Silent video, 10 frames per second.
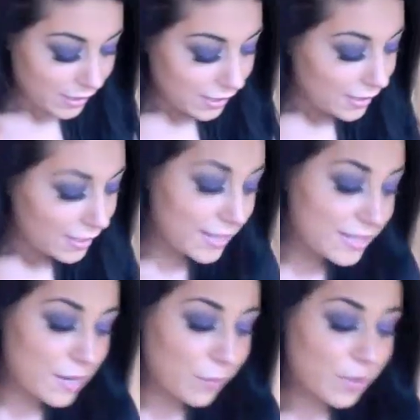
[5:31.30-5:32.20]
Next
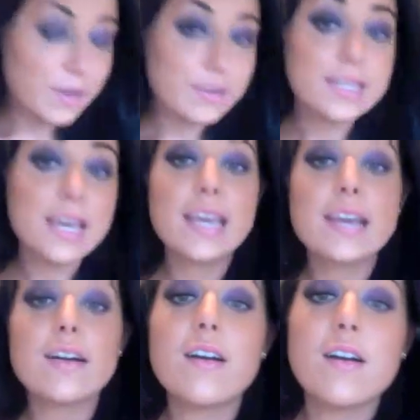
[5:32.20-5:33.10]
step, we're going to take
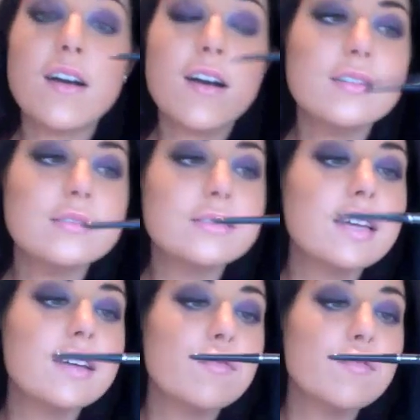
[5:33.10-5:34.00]
our
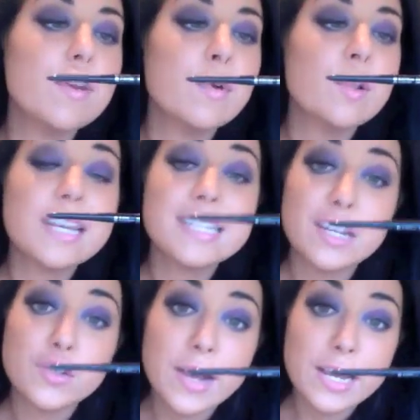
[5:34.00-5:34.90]
Rimmel
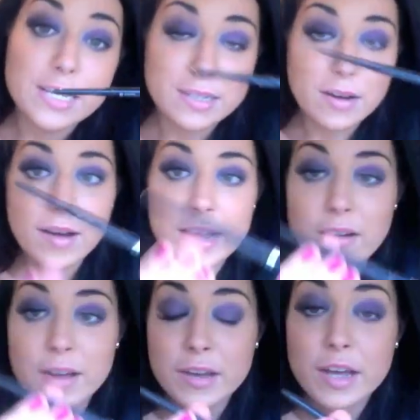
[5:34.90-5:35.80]
Exaggerate
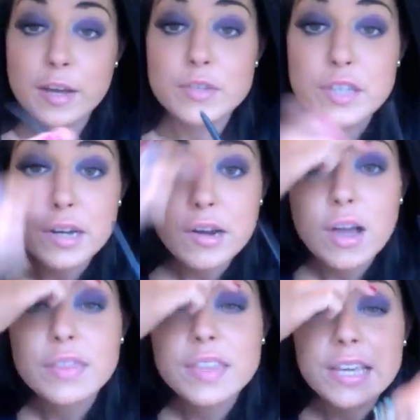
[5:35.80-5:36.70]
eyeliner and I'm just going to
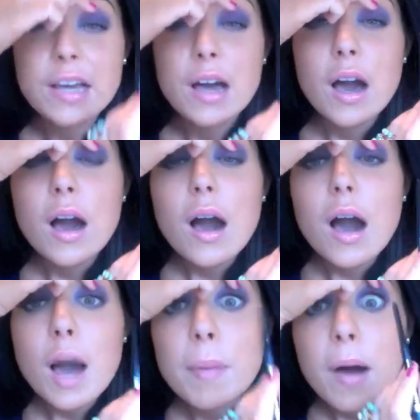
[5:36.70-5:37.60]
line the upper